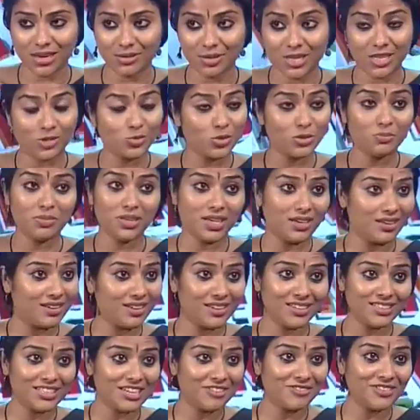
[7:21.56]
it would be
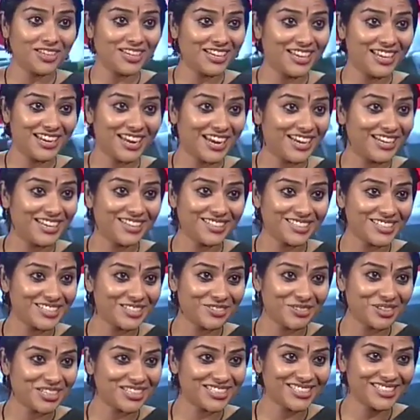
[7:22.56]
definitely an ideal
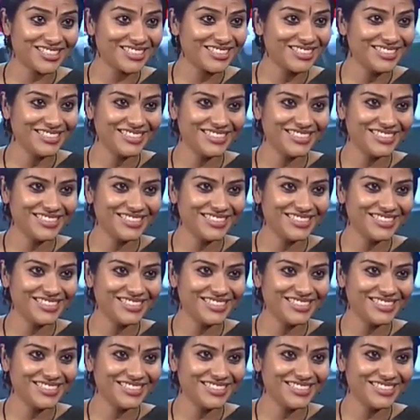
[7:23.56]
situation.